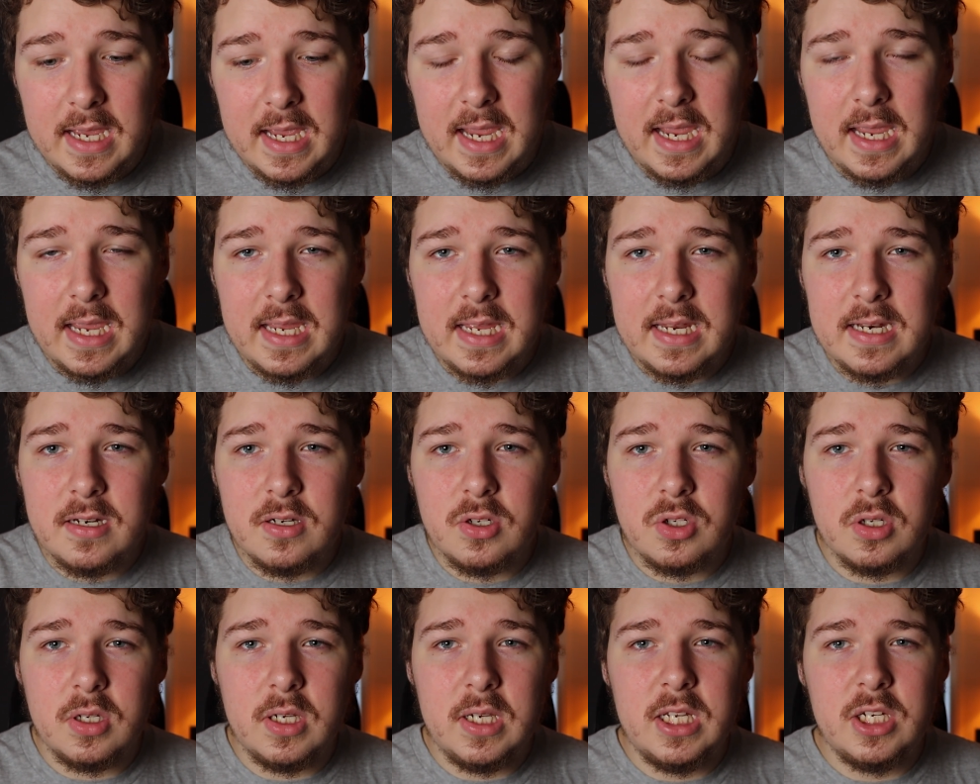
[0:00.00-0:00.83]

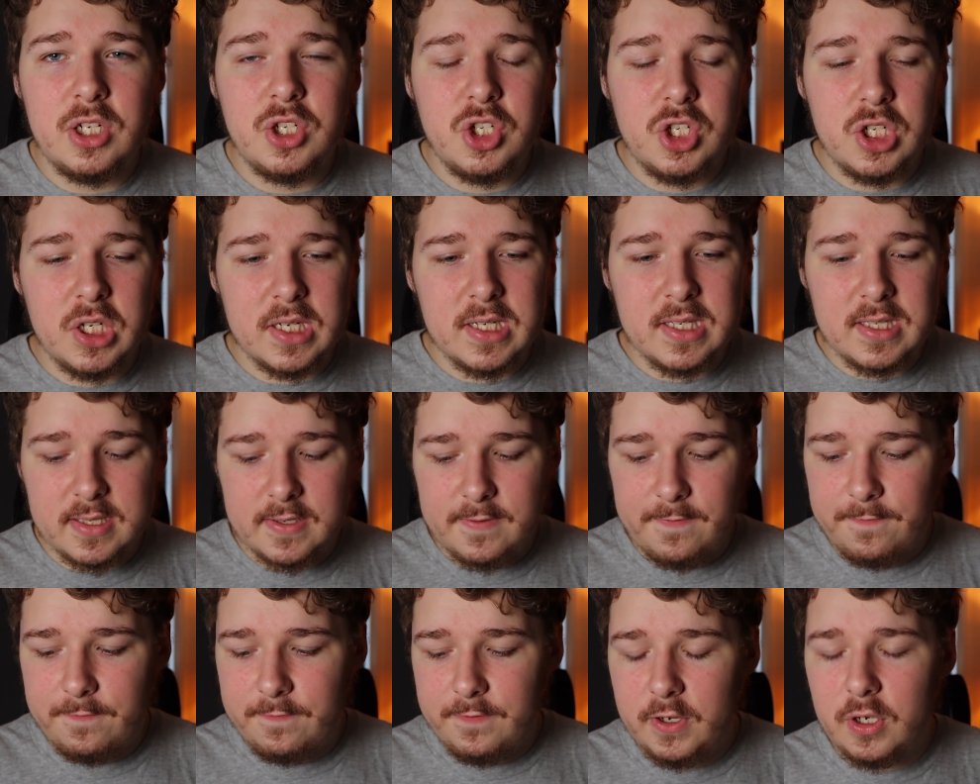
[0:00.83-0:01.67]
and it just
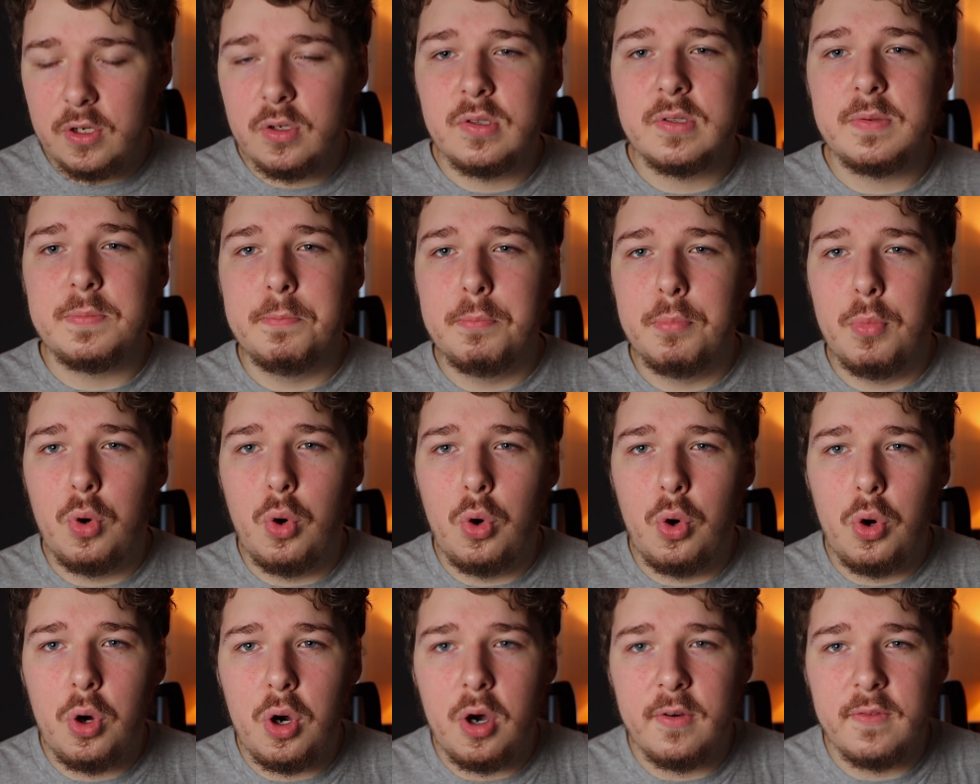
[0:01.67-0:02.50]
feels
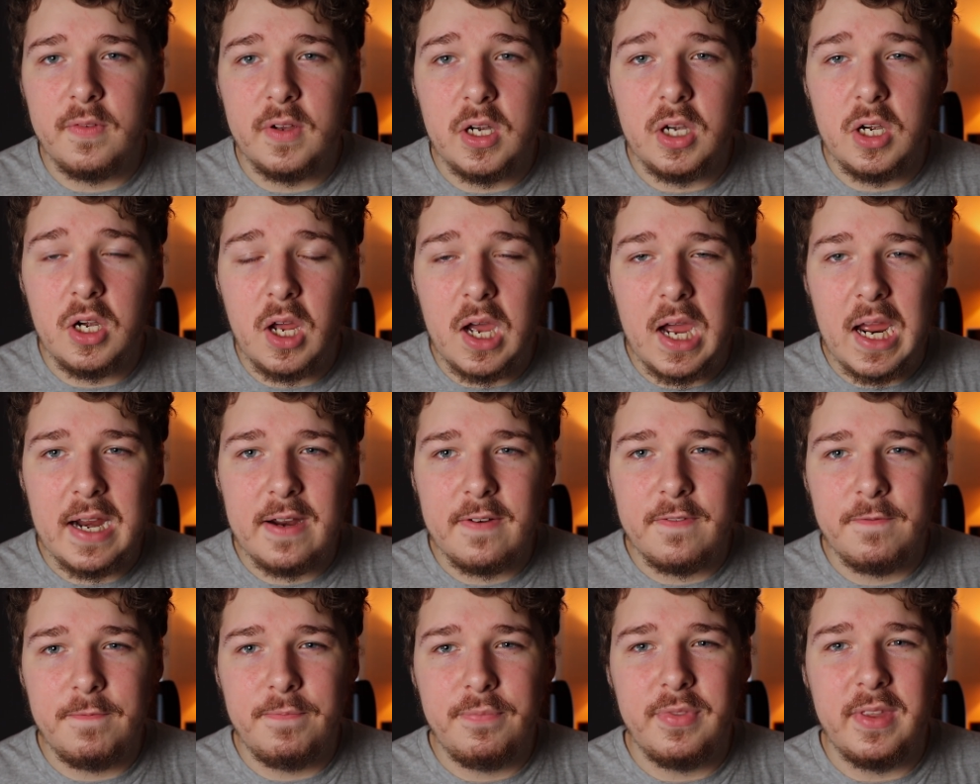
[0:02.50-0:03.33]
more of a
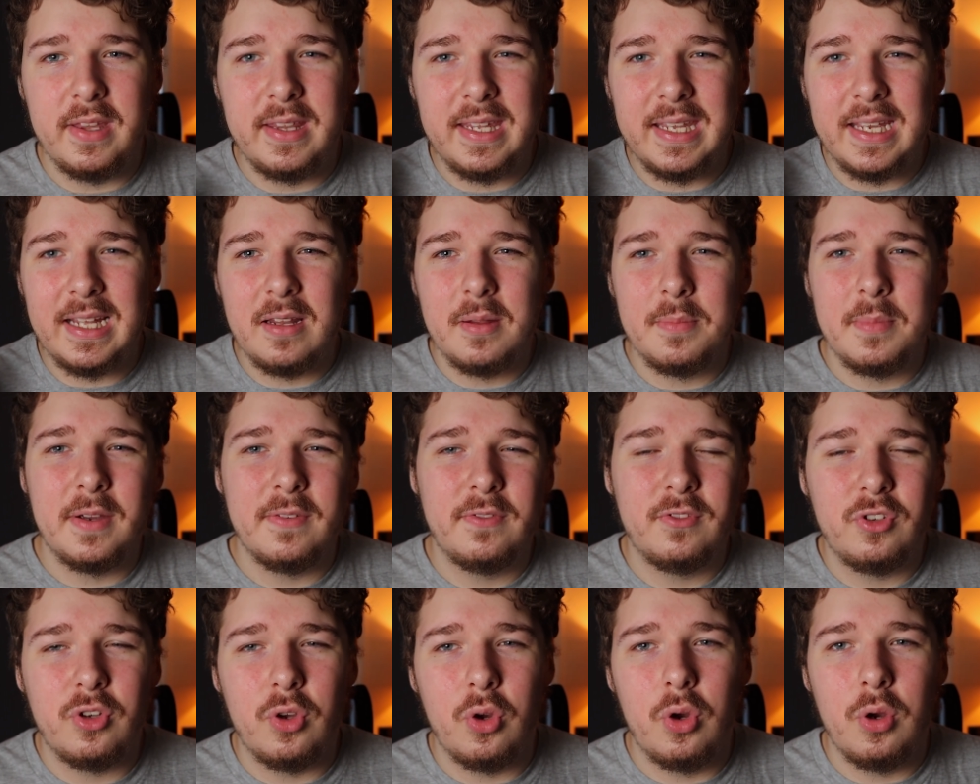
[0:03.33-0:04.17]
knife than the
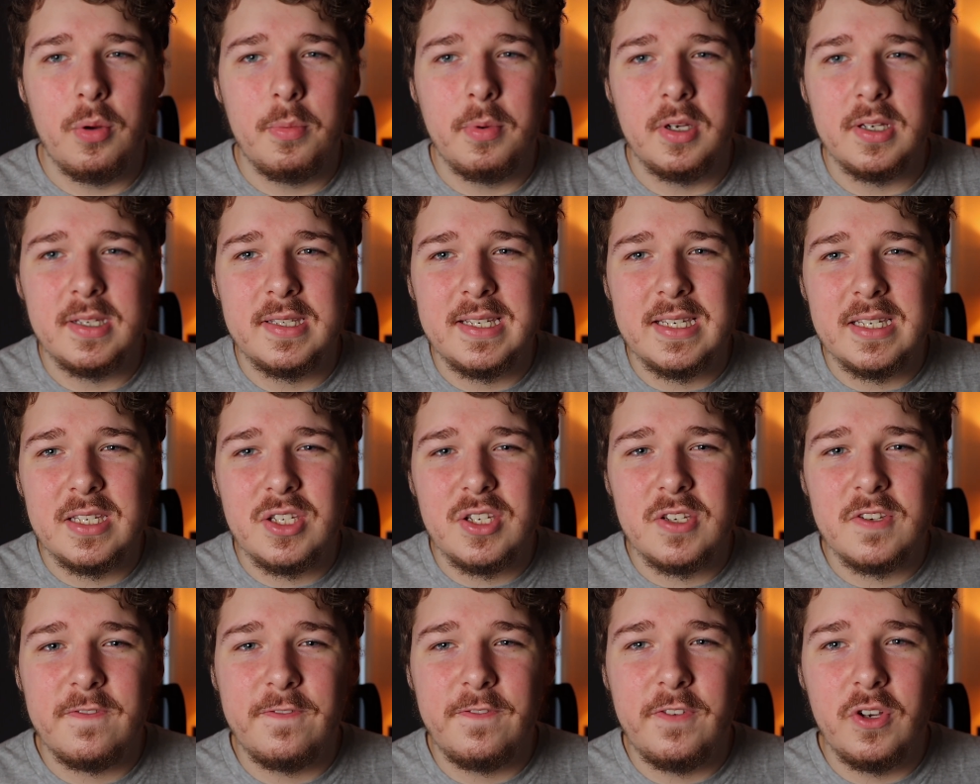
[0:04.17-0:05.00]
LMF II because this
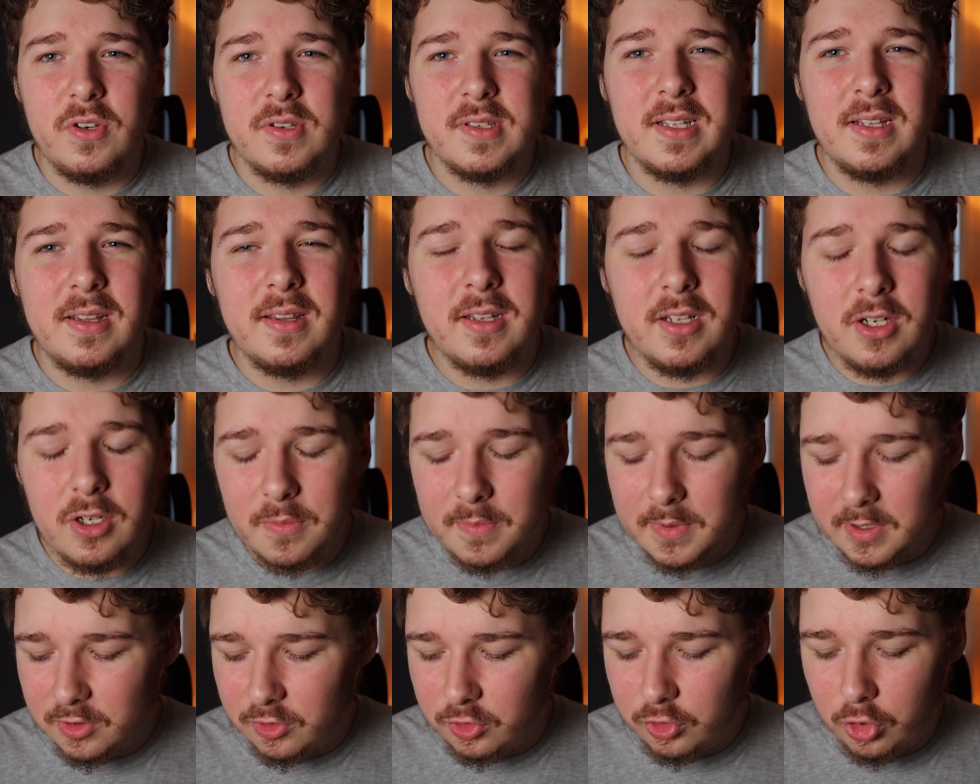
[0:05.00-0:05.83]
just feels a little
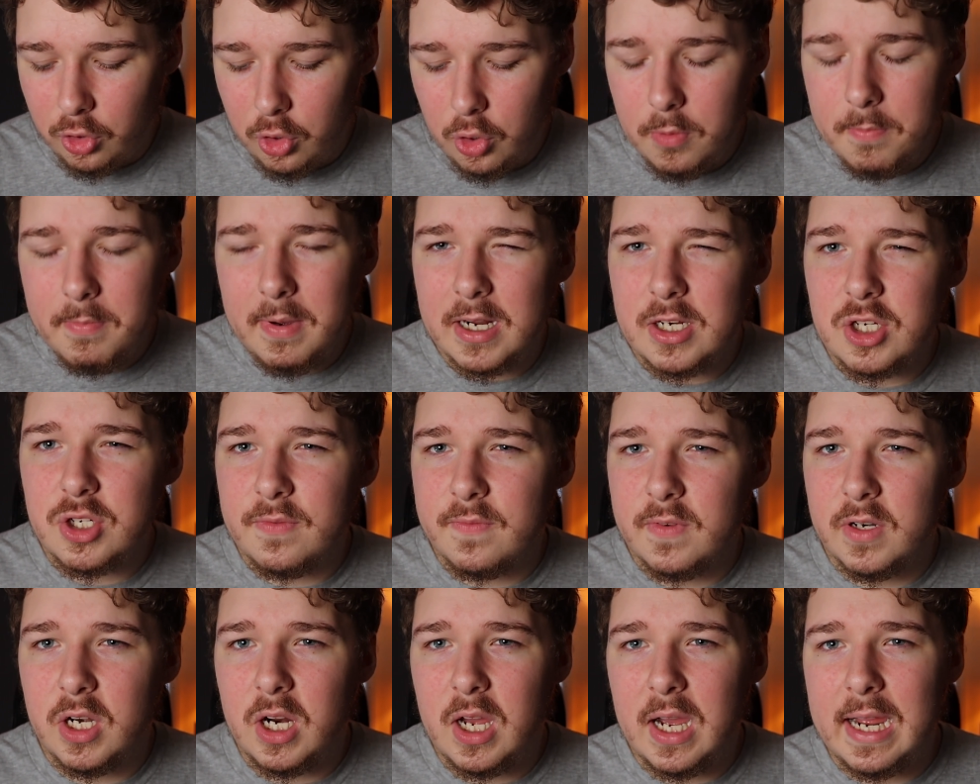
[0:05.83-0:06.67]
bit too much of
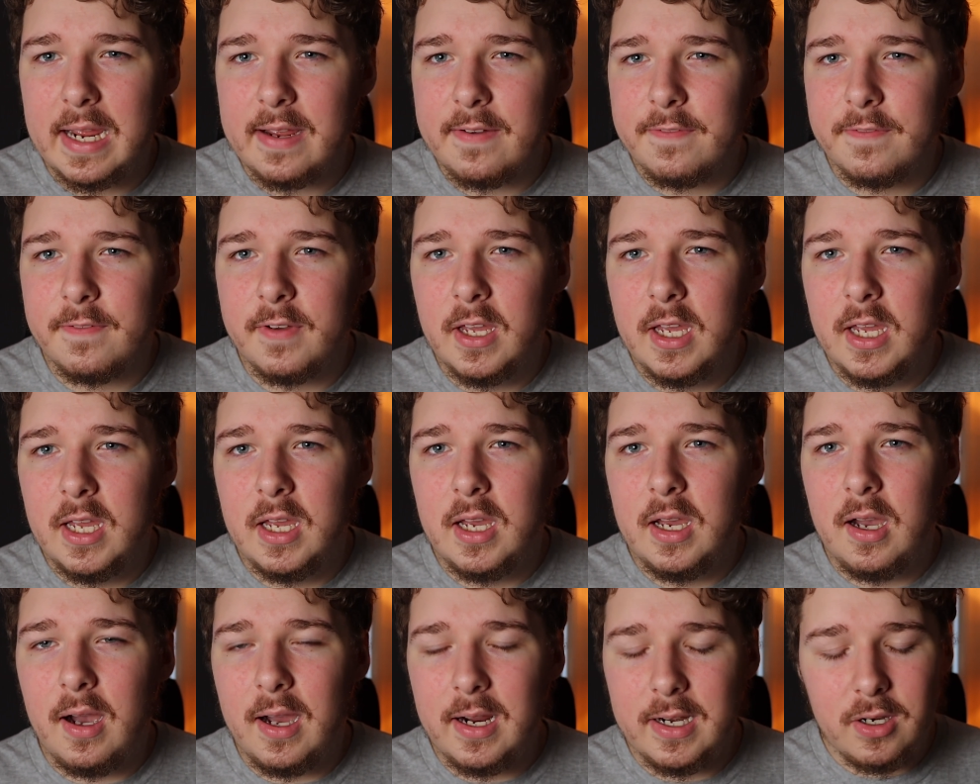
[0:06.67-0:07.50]
a knife.
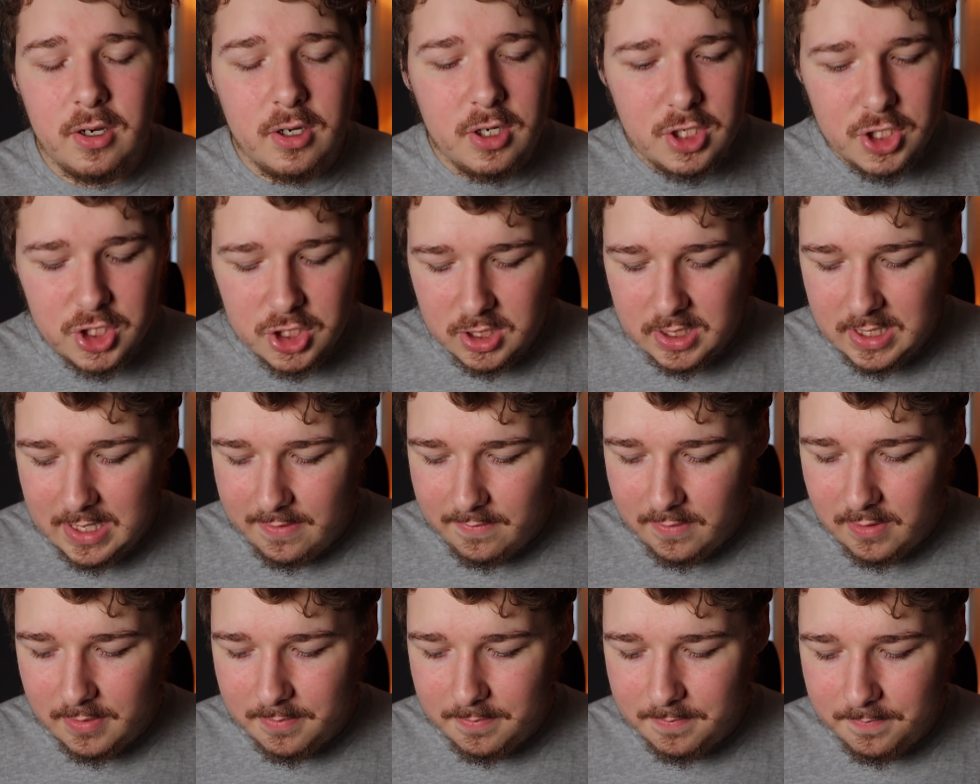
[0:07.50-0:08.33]
I know you should
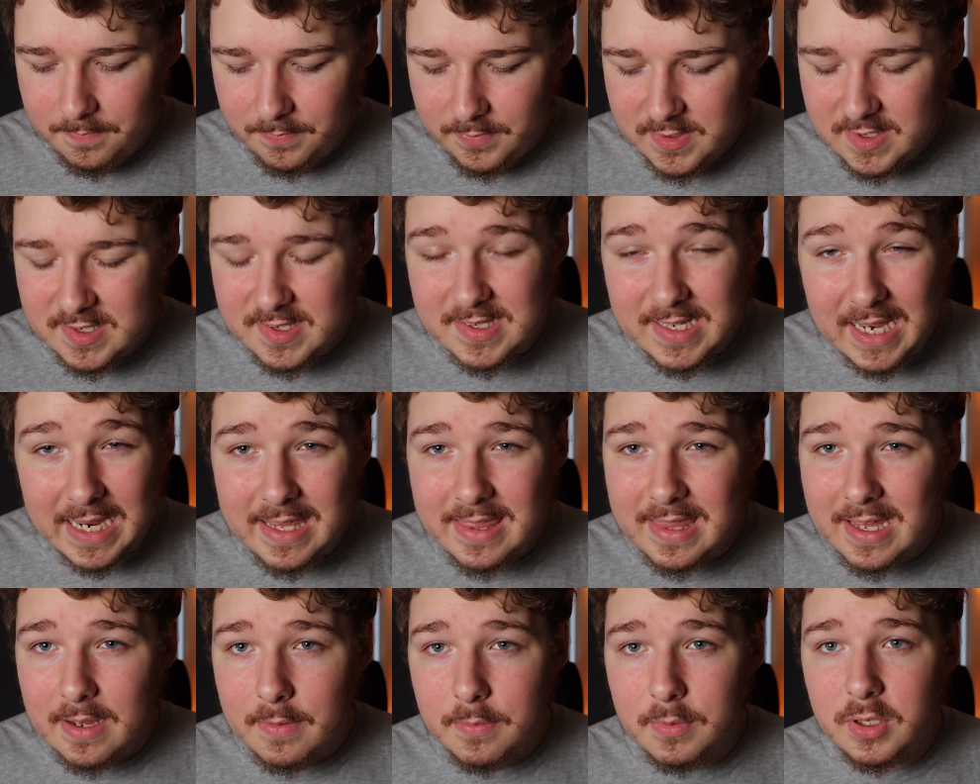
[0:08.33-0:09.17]
never say
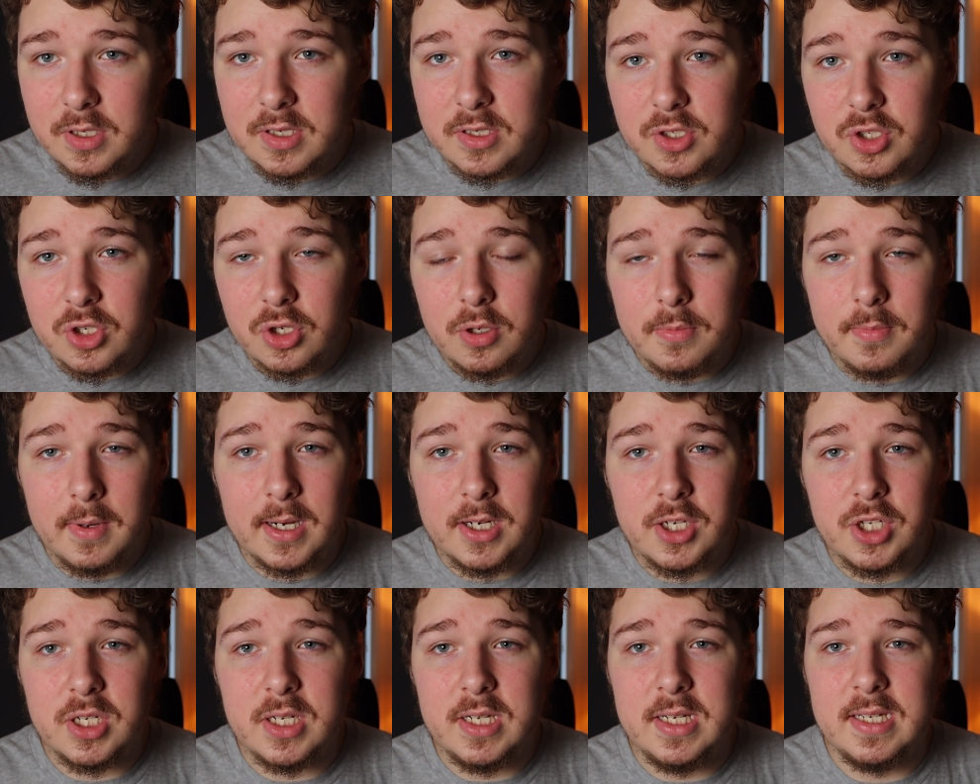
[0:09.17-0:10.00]
that because too
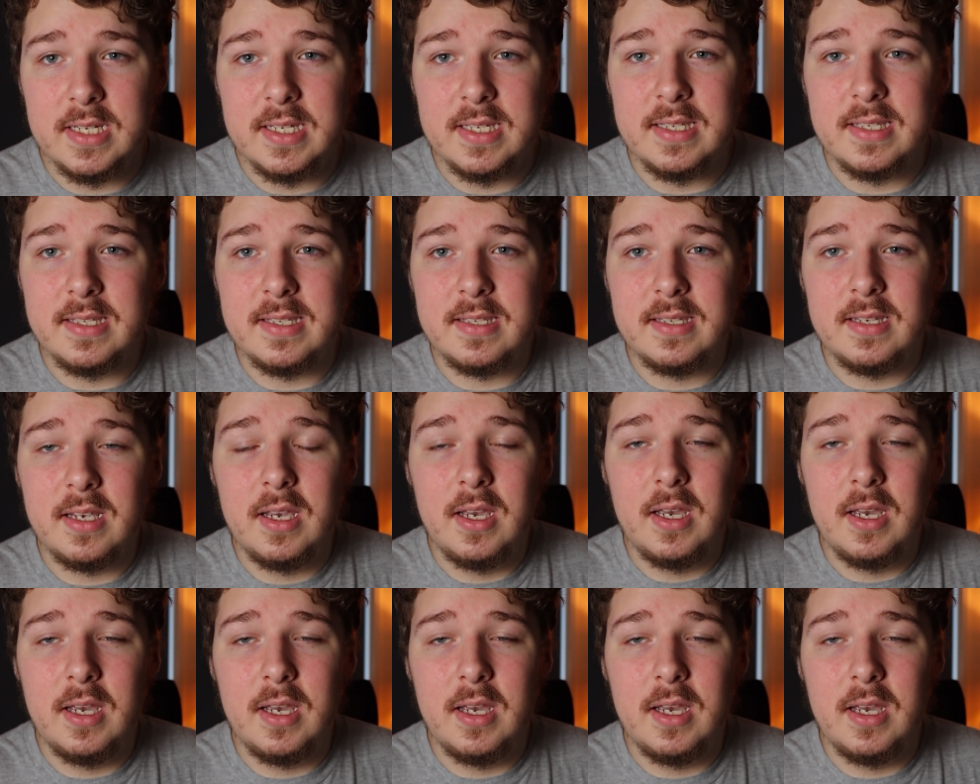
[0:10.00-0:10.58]
much is